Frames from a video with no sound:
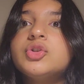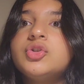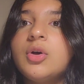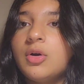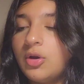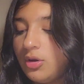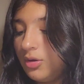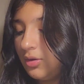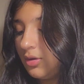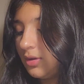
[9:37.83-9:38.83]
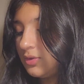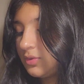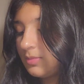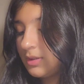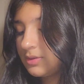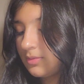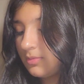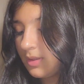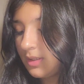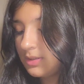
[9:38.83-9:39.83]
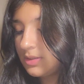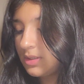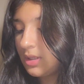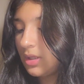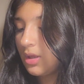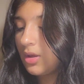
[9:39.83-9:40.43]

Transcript: so good. It smells amazing.